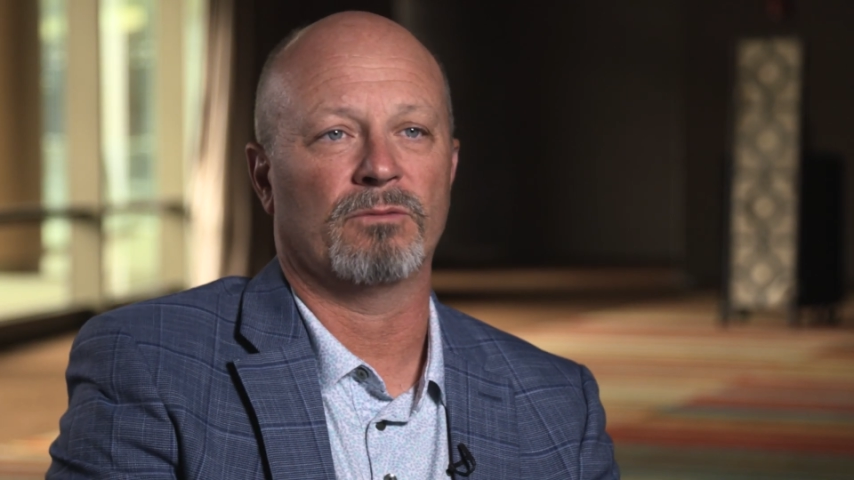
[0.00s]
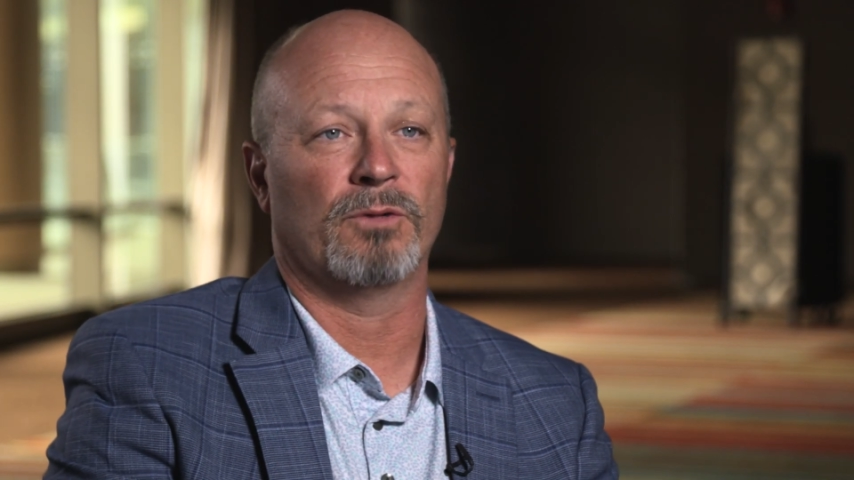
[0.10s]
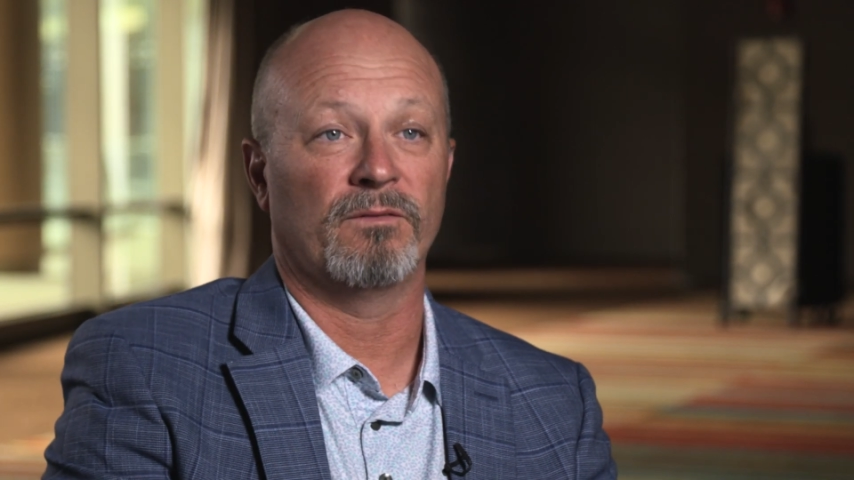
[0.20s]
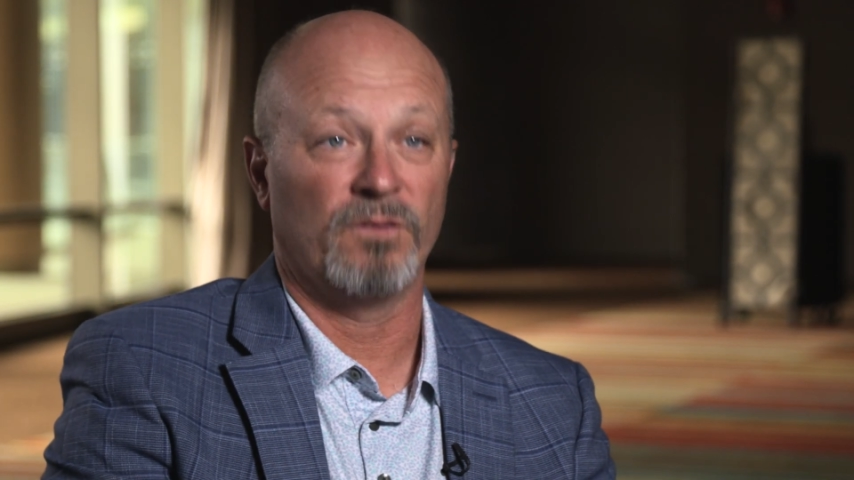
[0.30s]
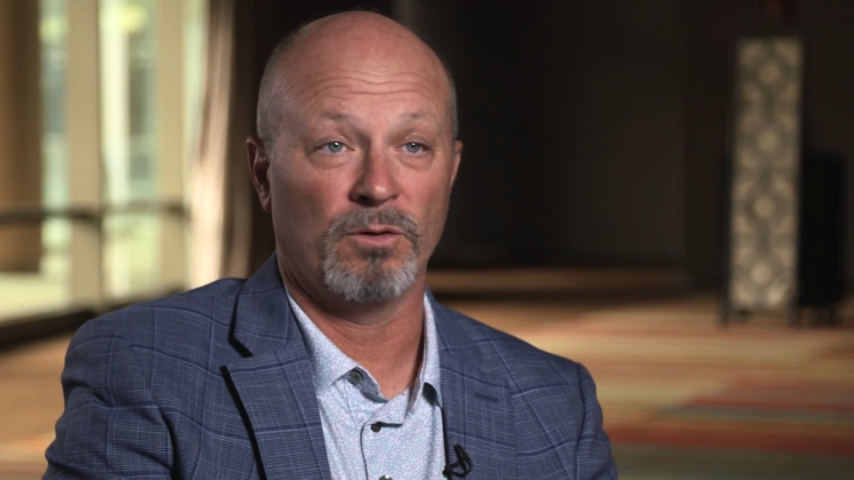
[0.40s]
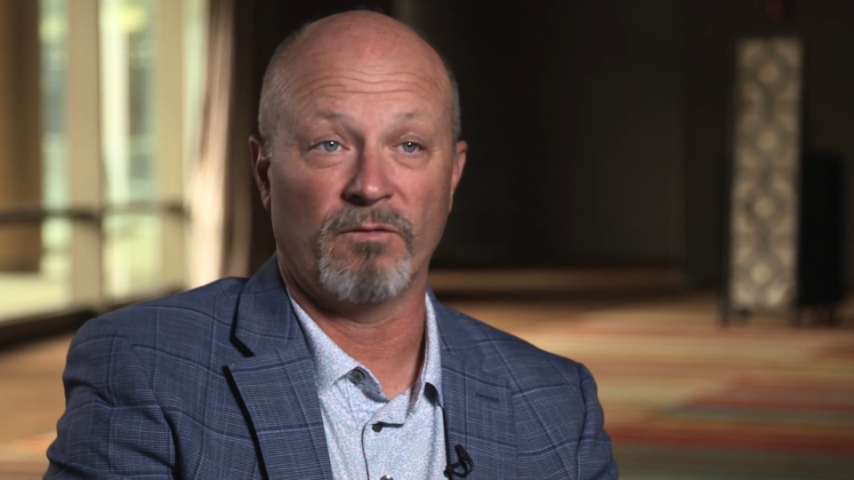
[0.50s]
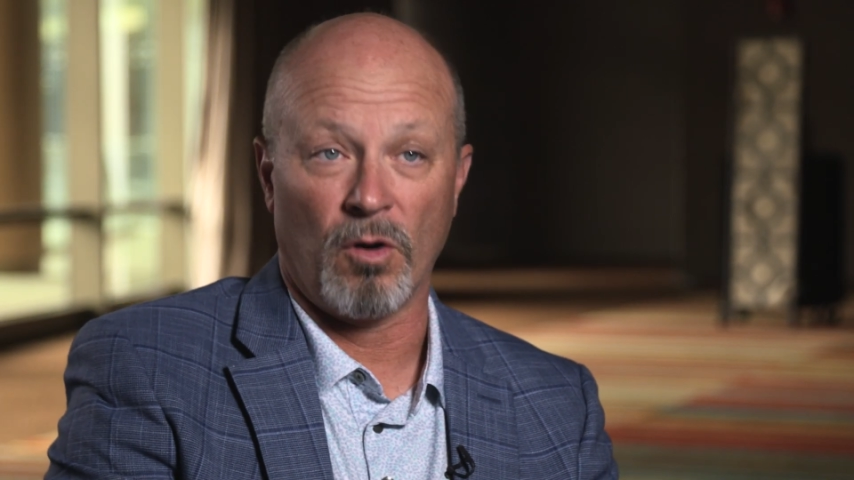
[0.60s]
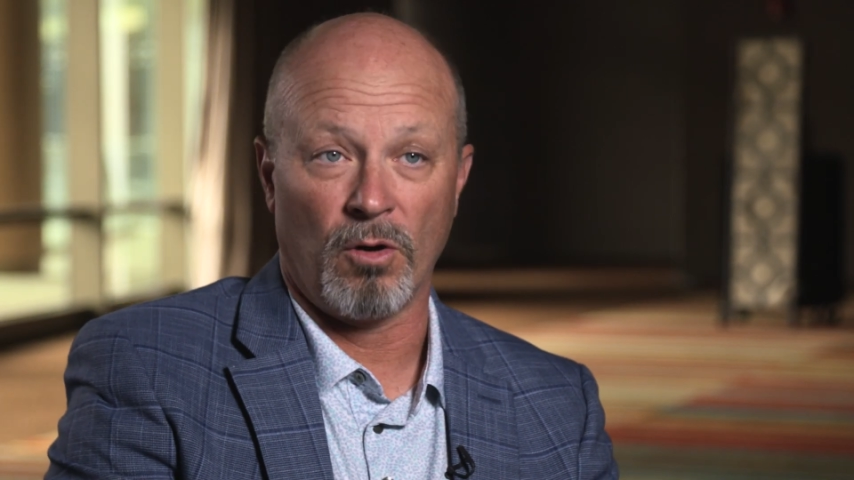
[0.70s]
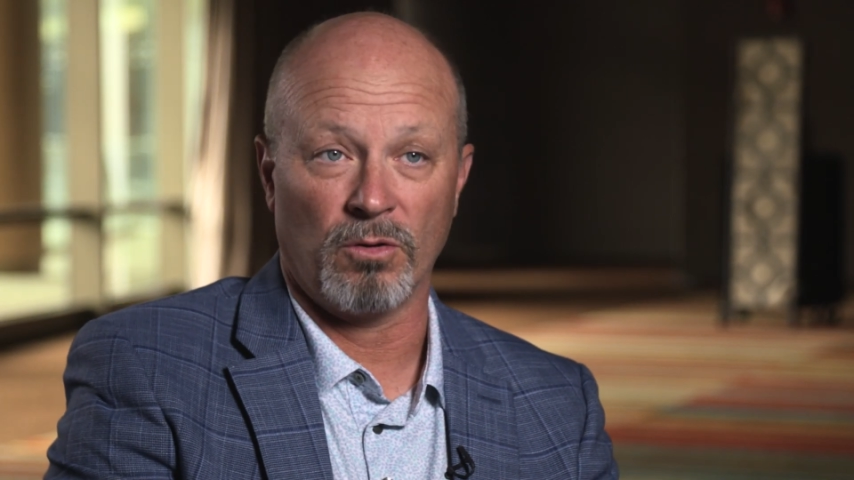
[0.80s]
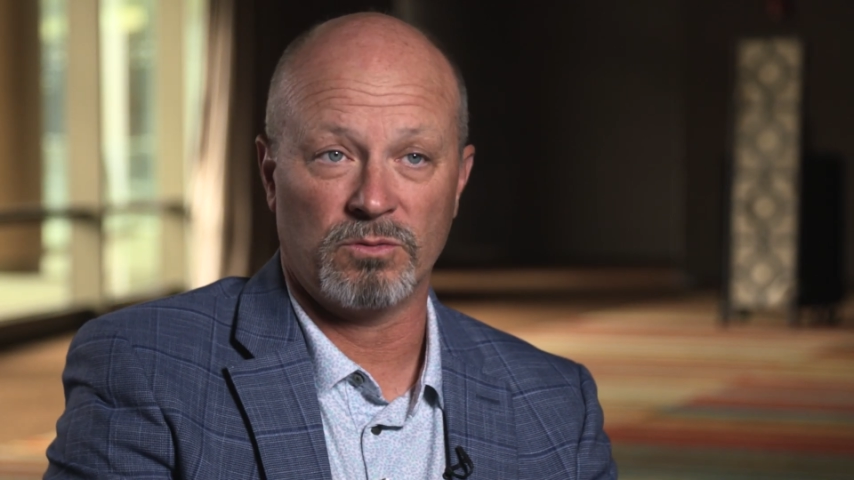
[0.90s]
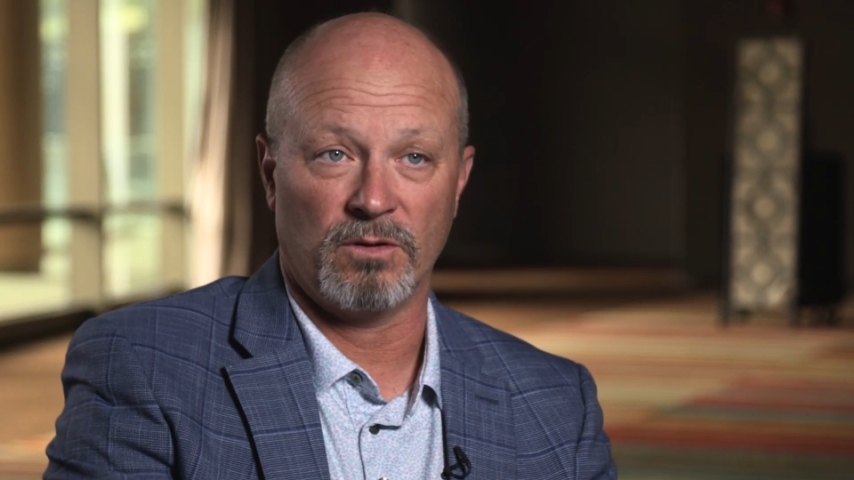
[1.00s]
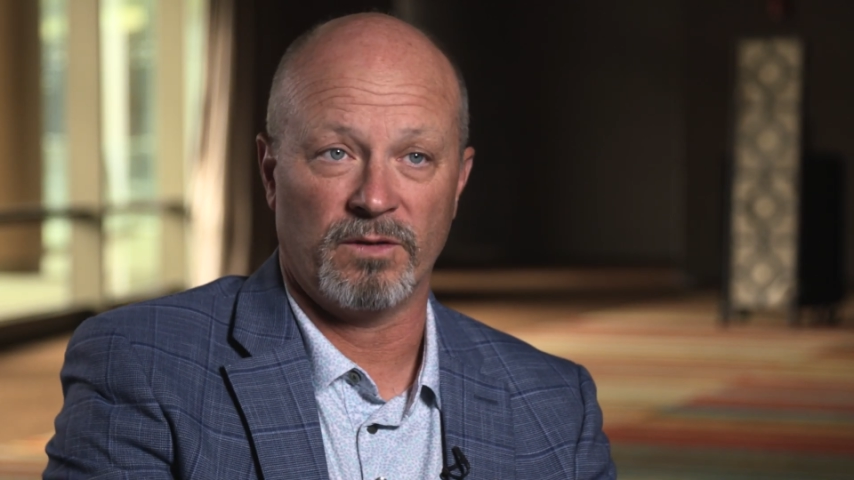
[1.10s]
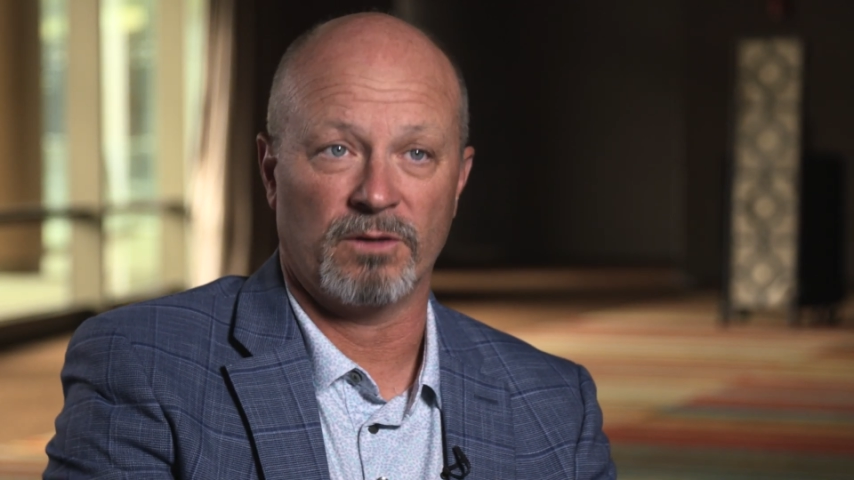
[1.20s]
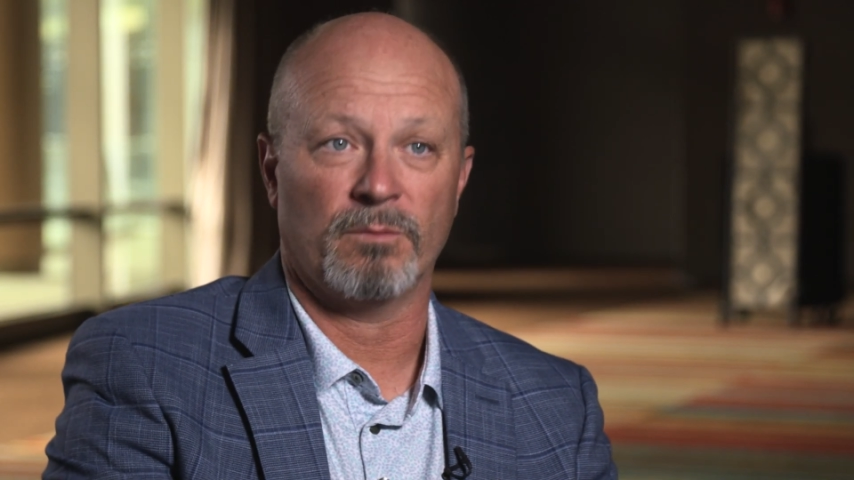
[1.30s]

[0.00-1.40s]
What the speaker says: review of all 1,200